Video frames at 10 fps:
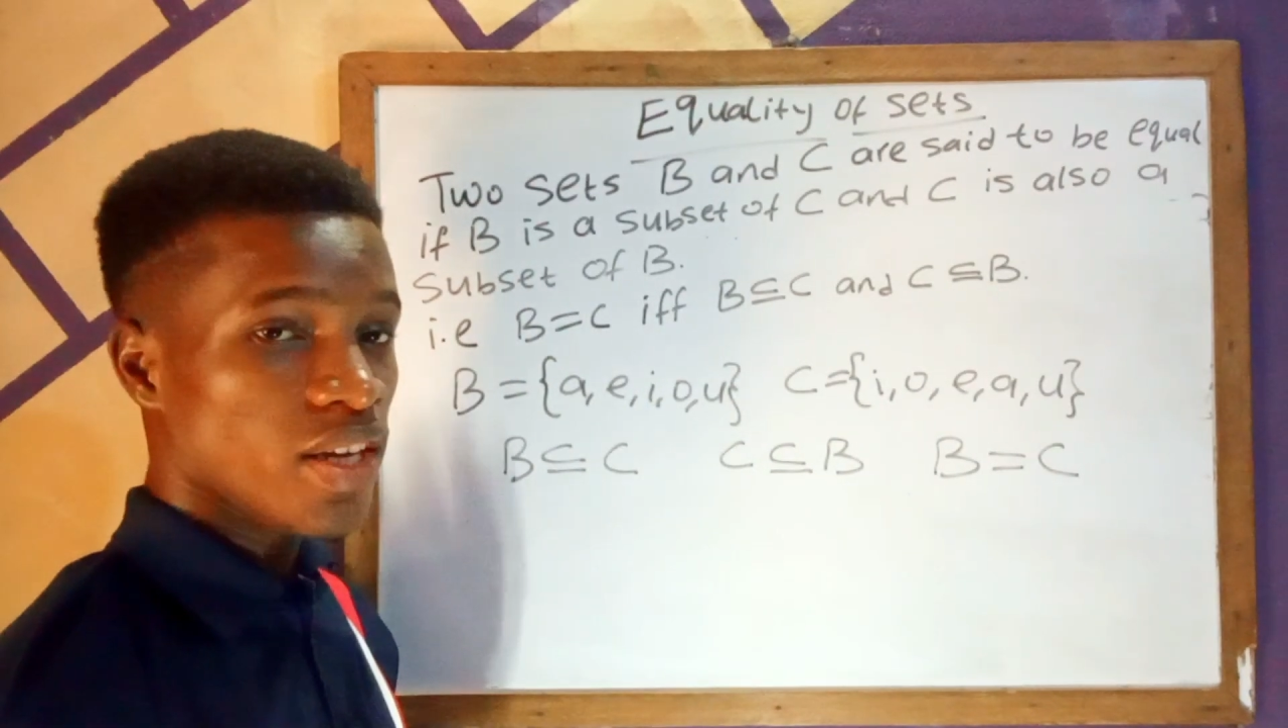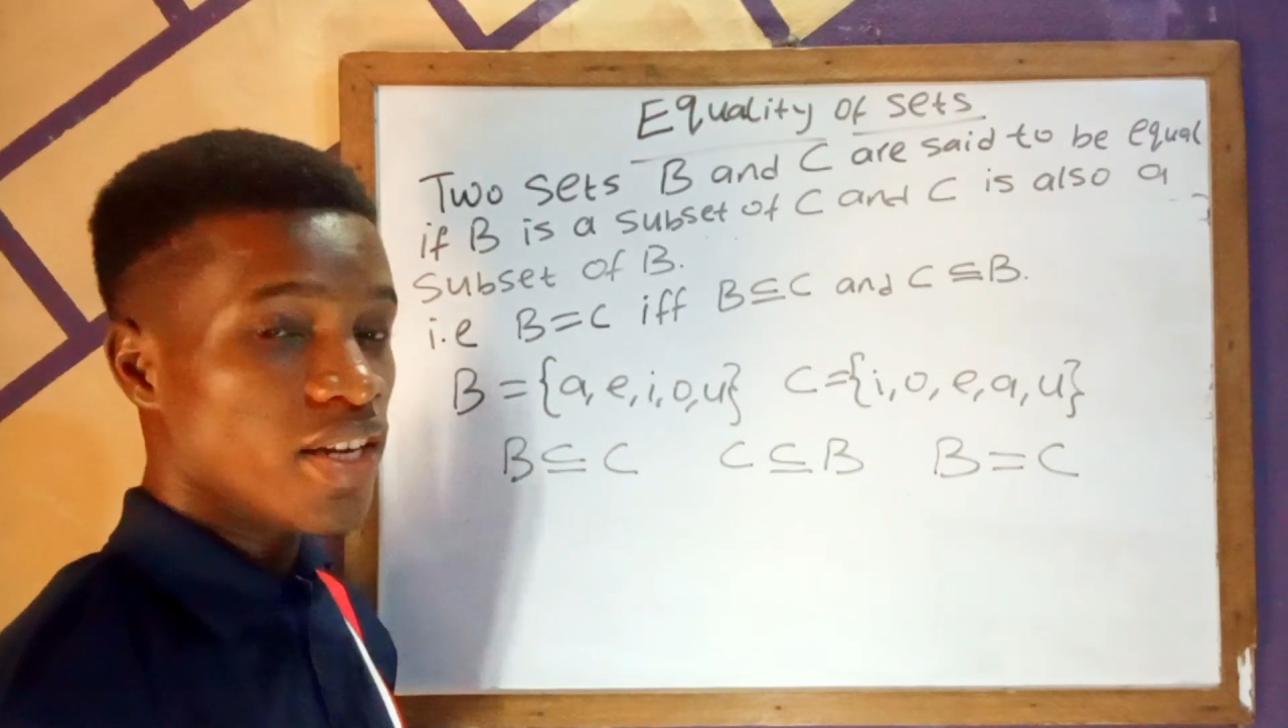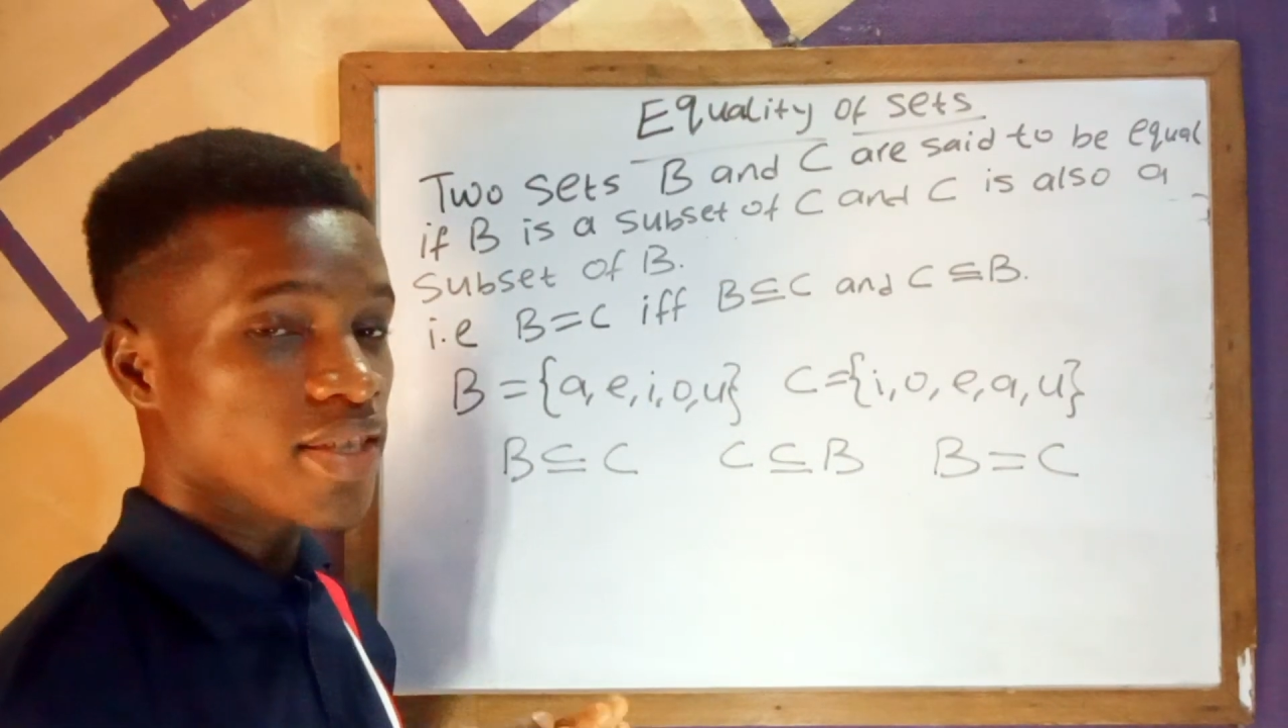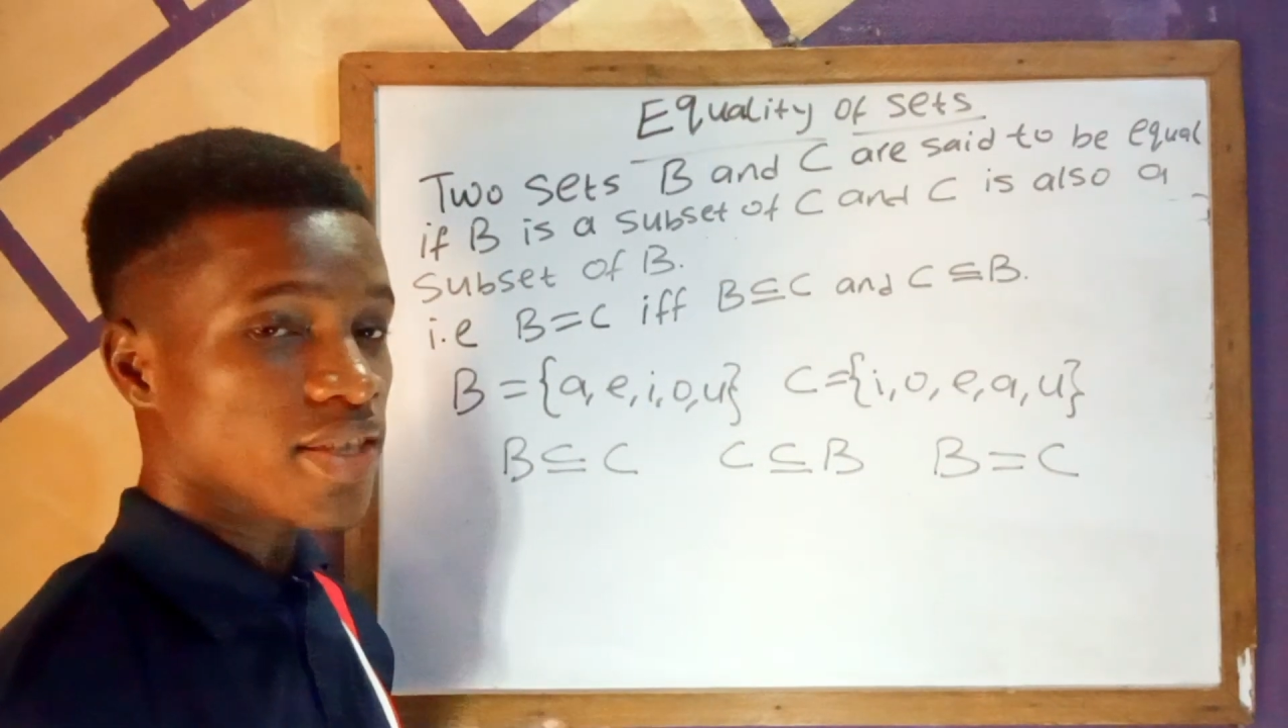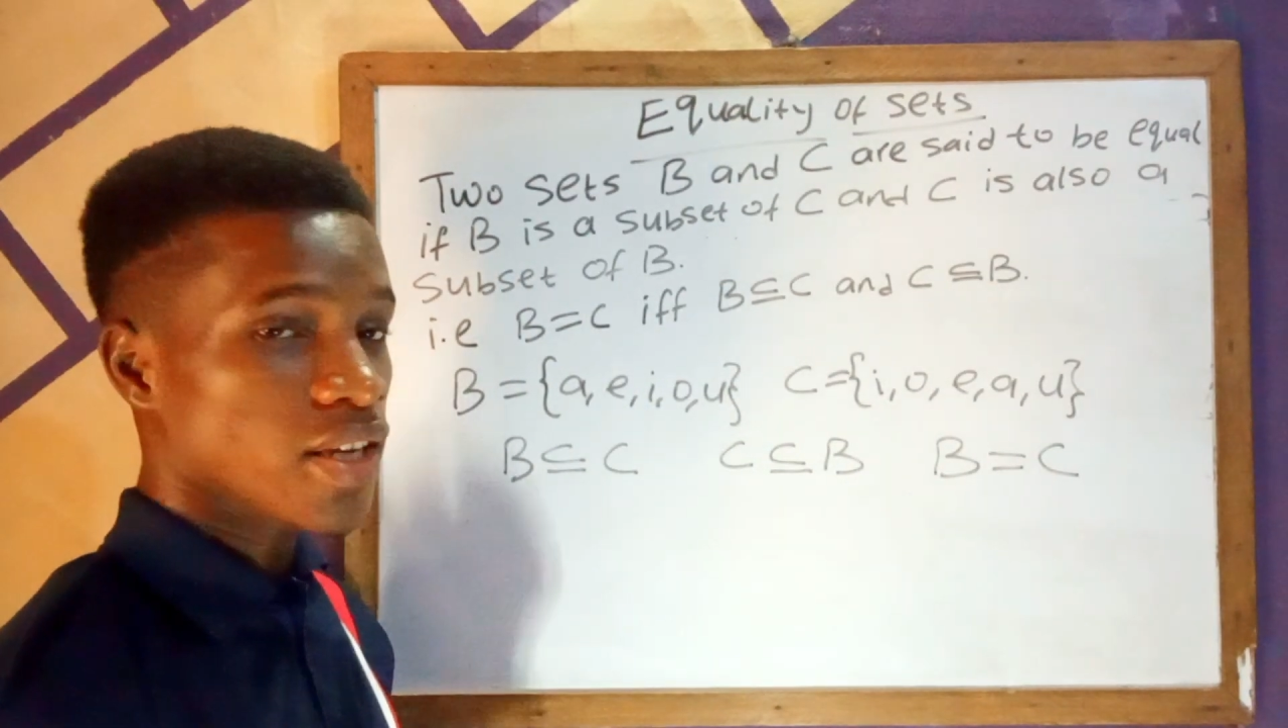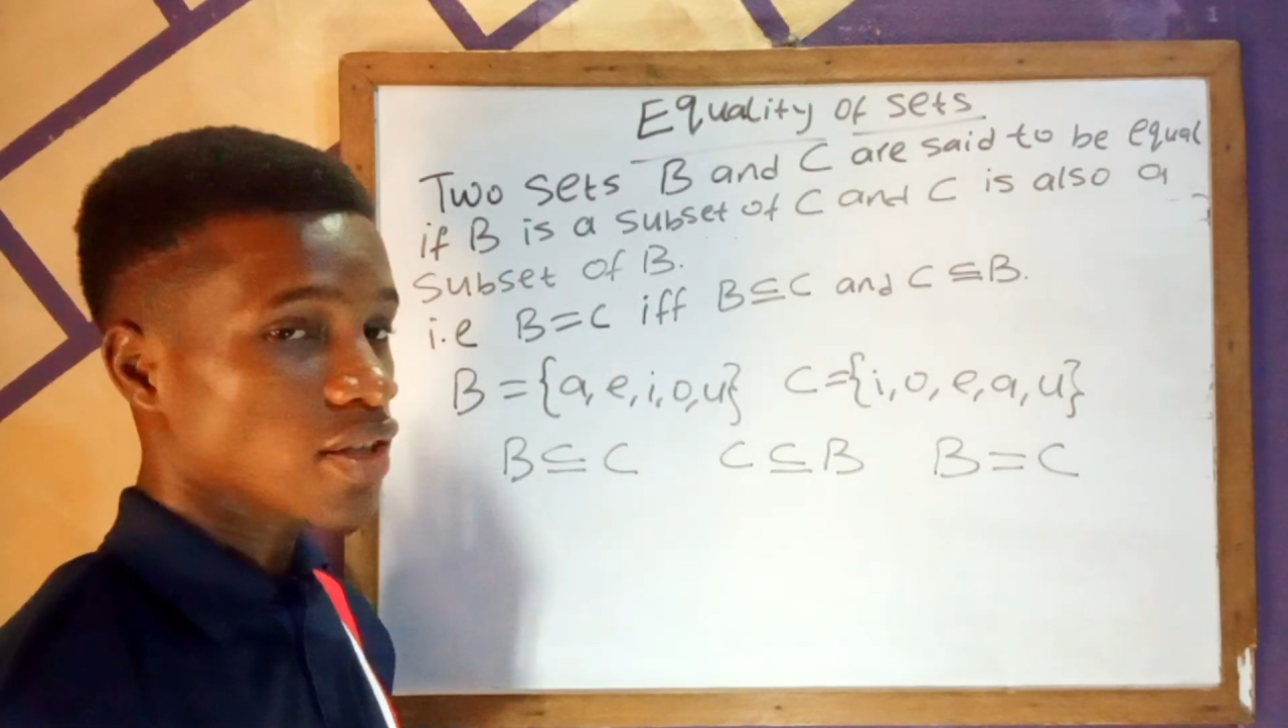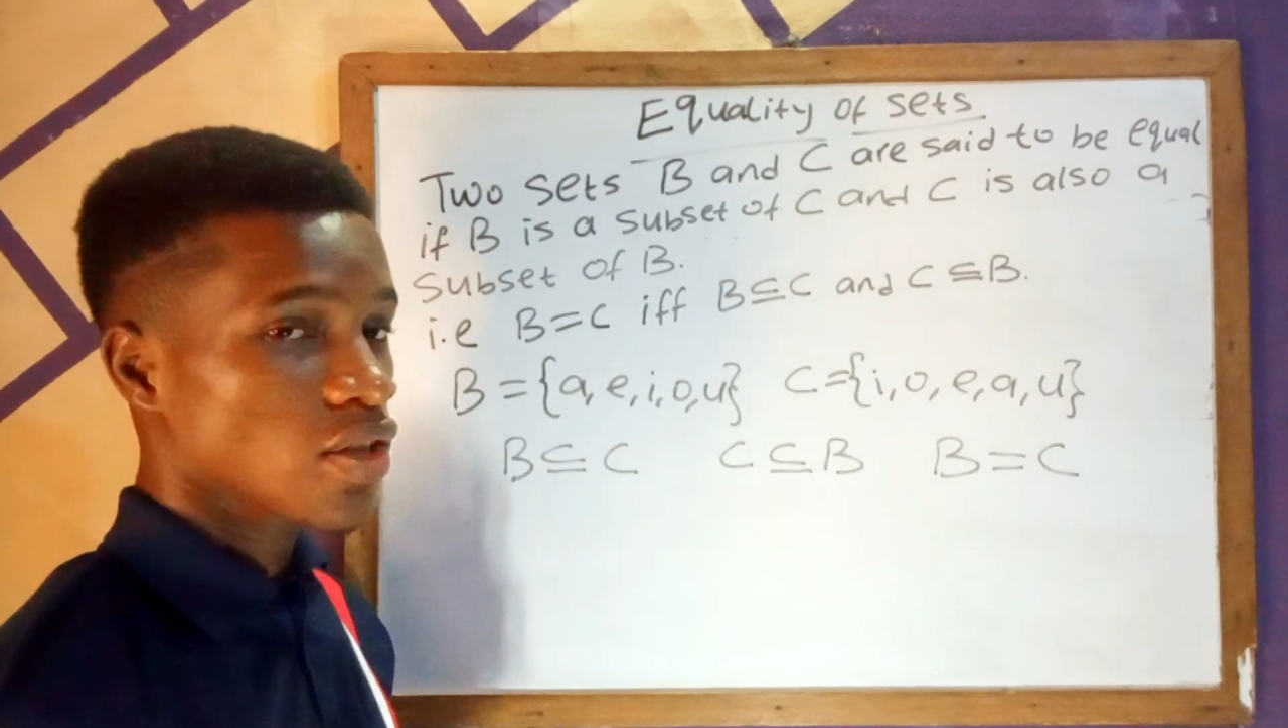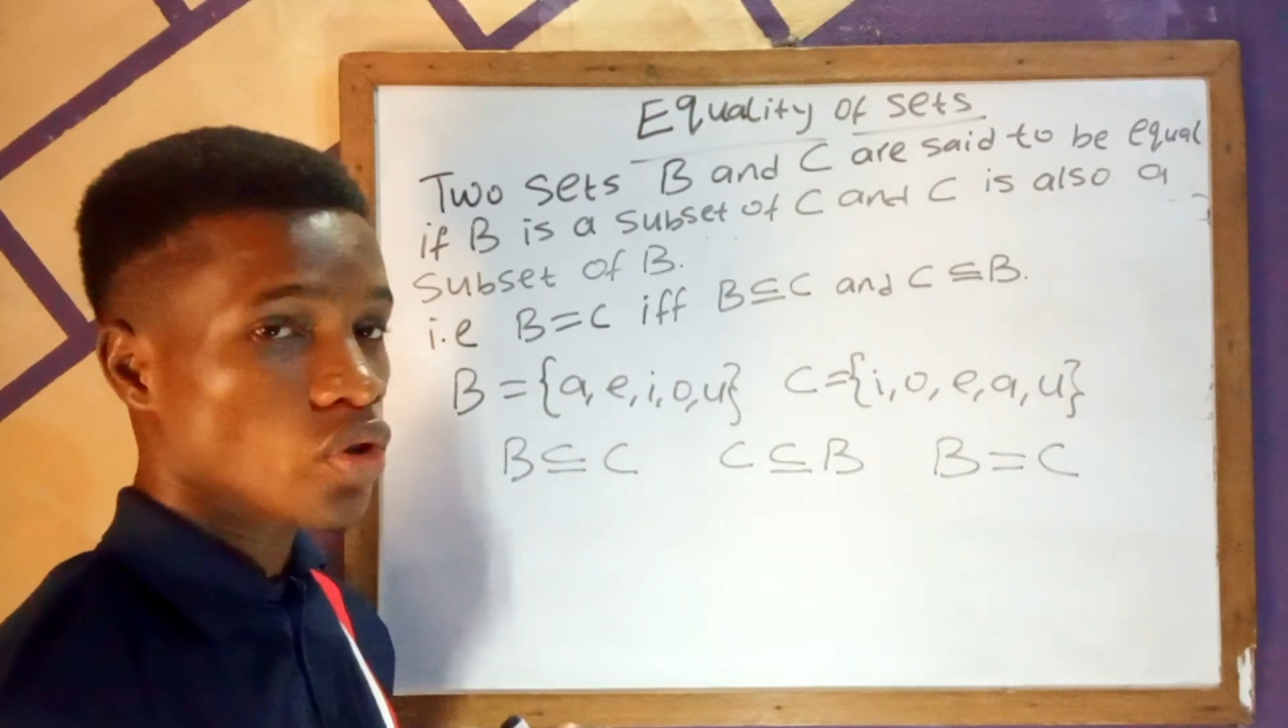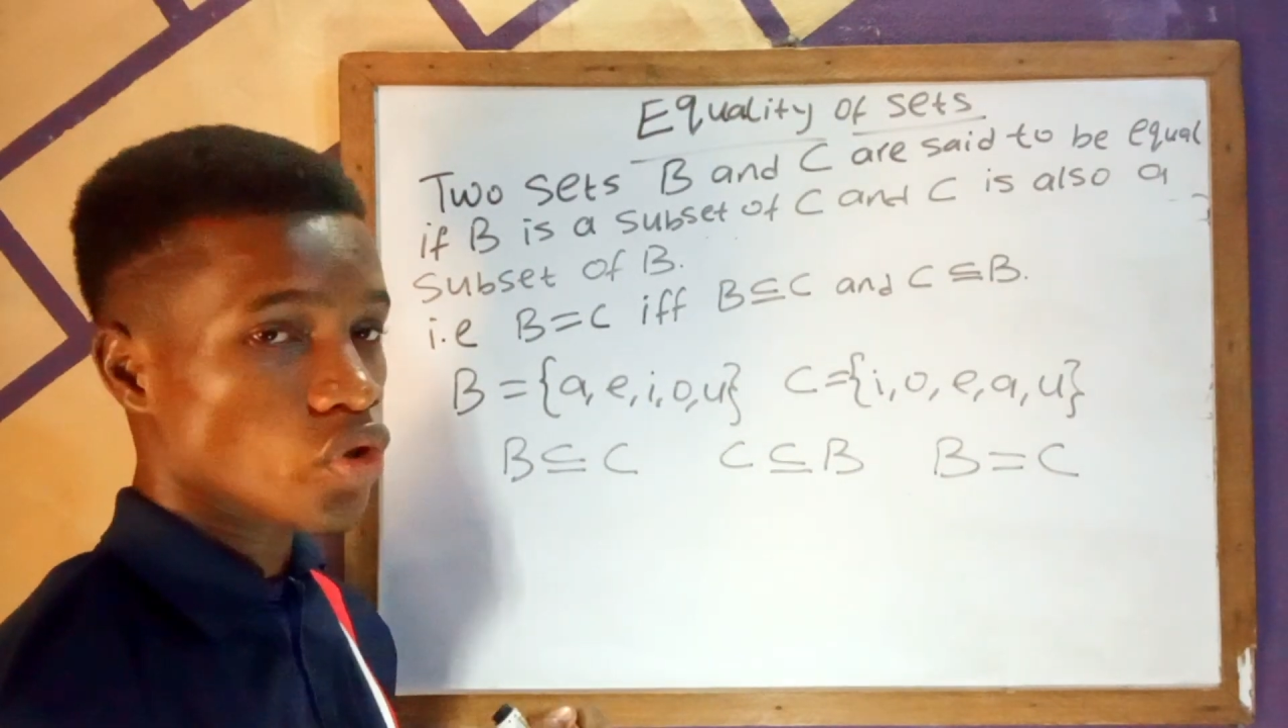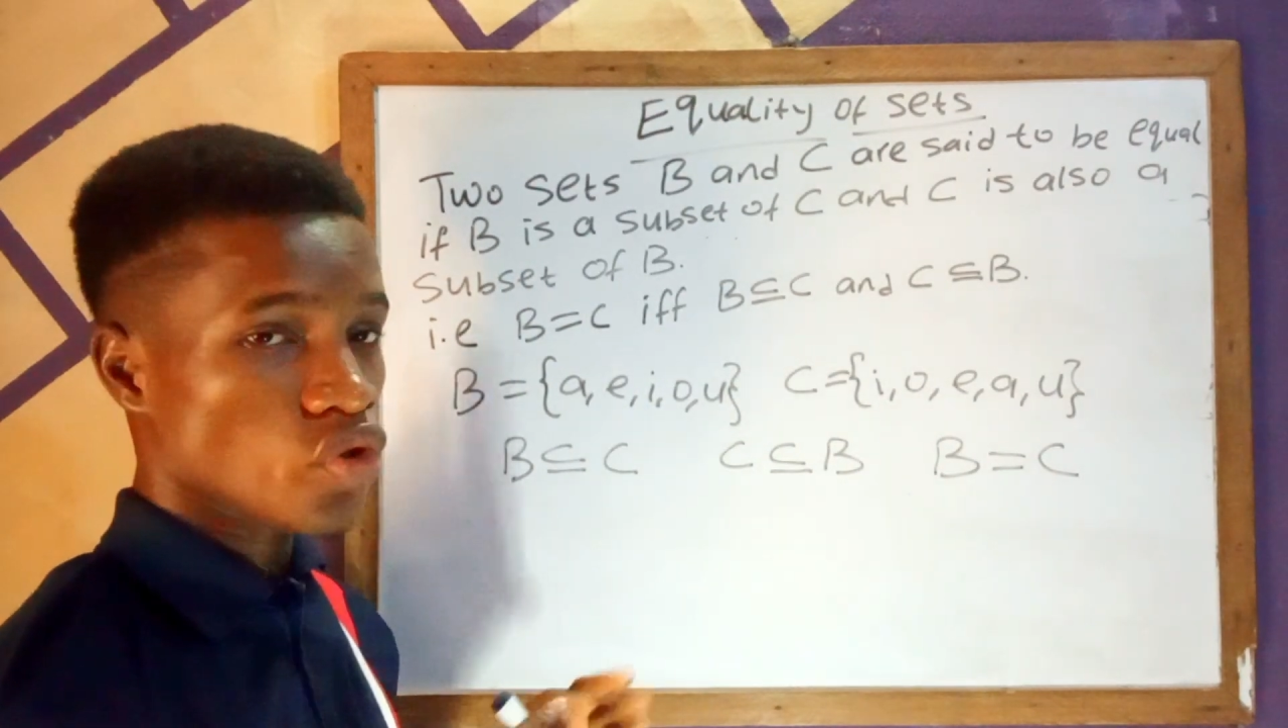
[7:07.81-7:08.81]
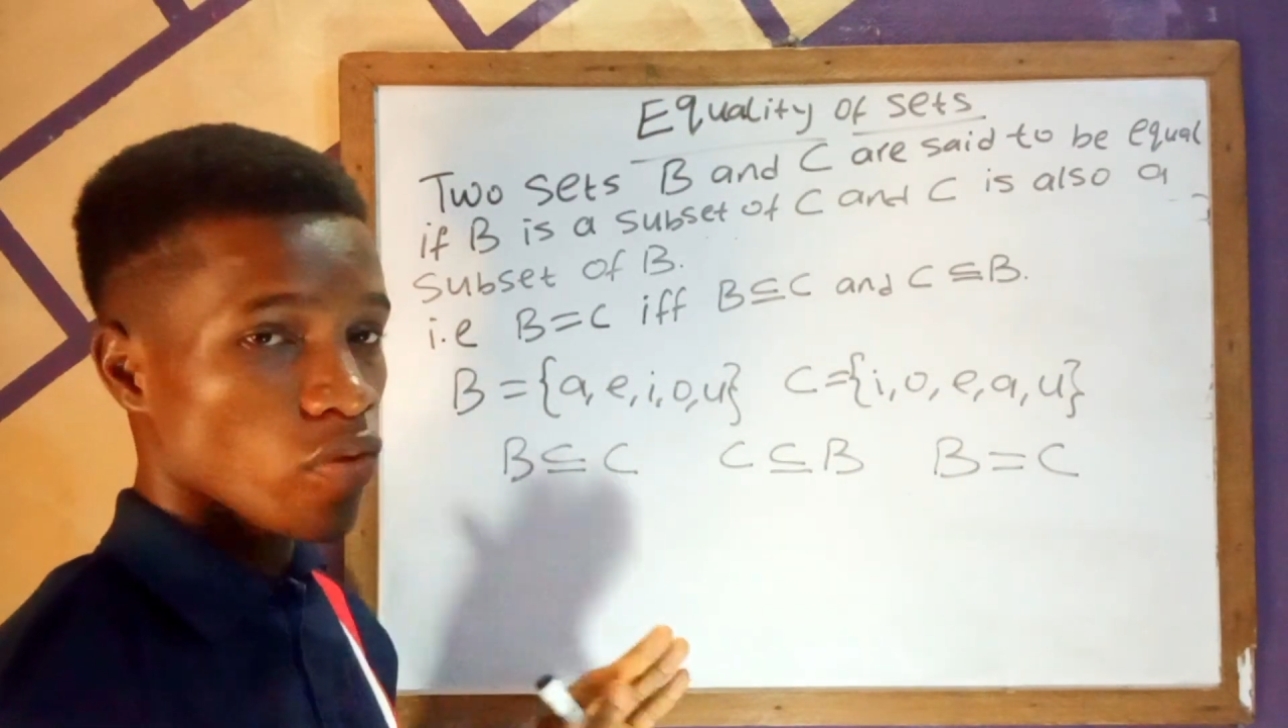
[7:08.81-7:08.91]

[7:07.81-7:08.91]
in set does